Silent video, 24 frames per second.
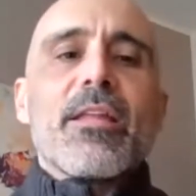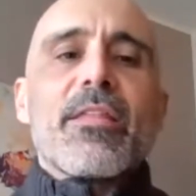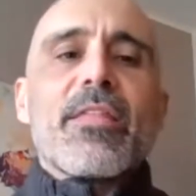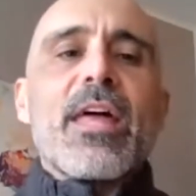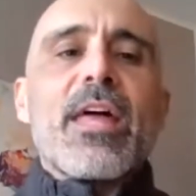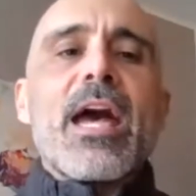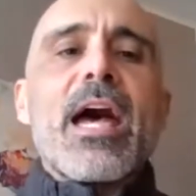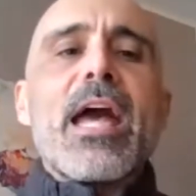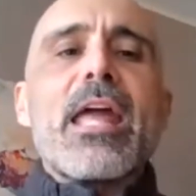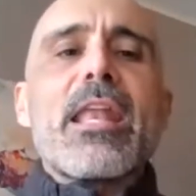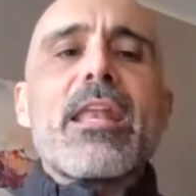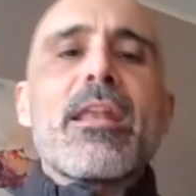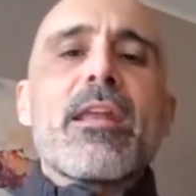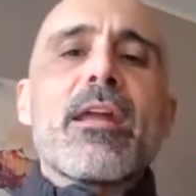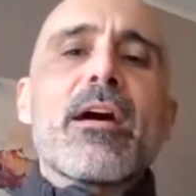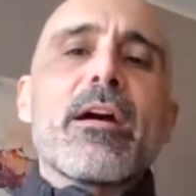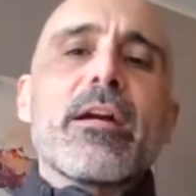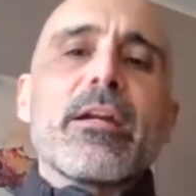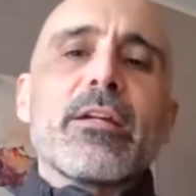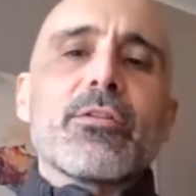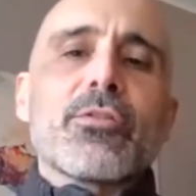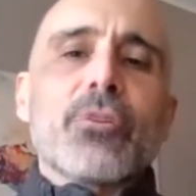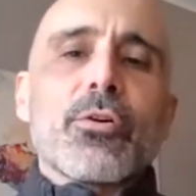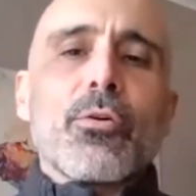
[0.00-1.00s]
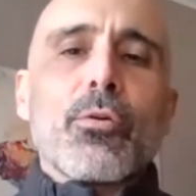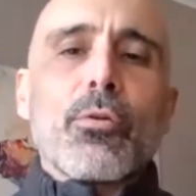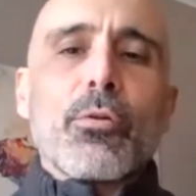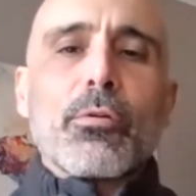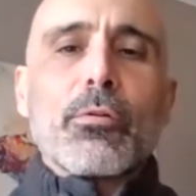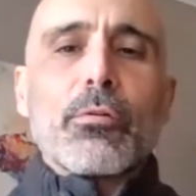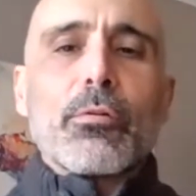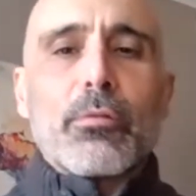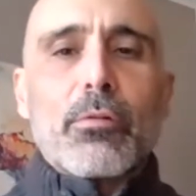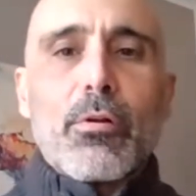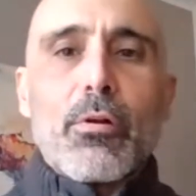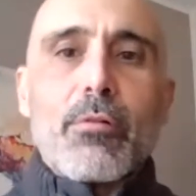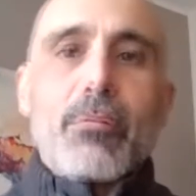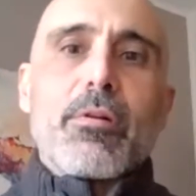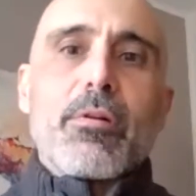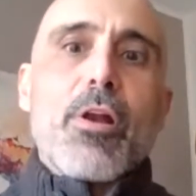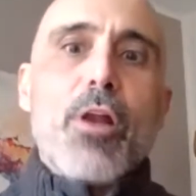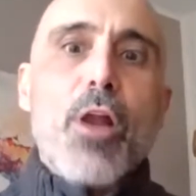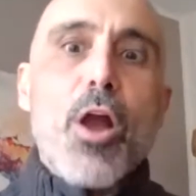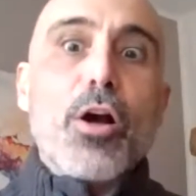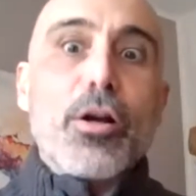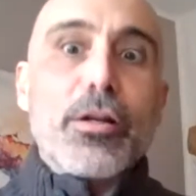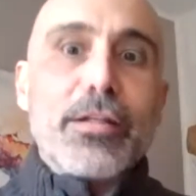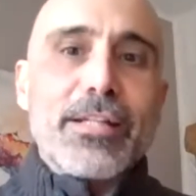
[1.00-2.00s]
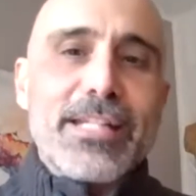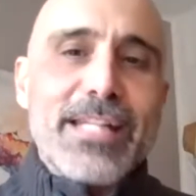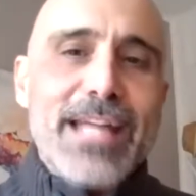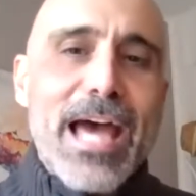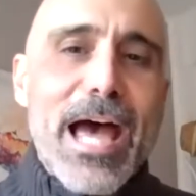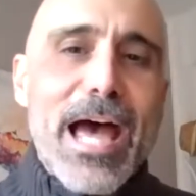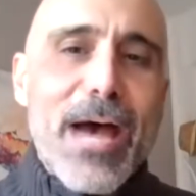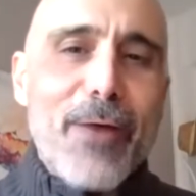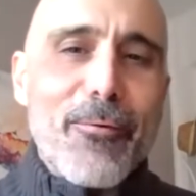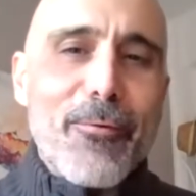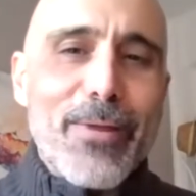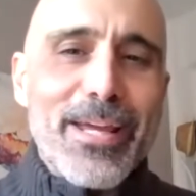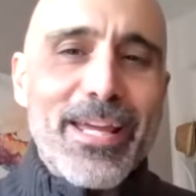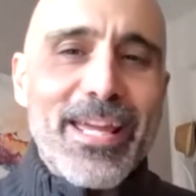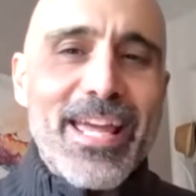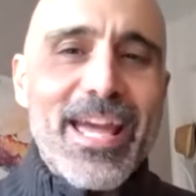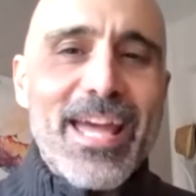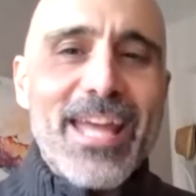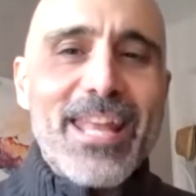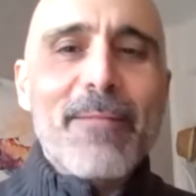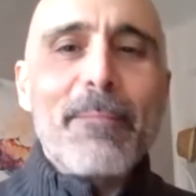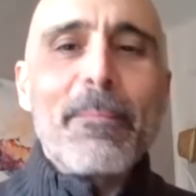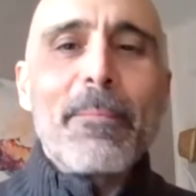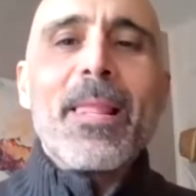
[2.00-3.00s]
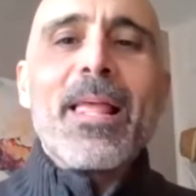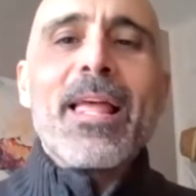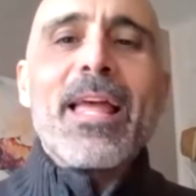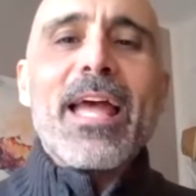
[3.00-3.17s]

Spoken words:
Then it all locked down again.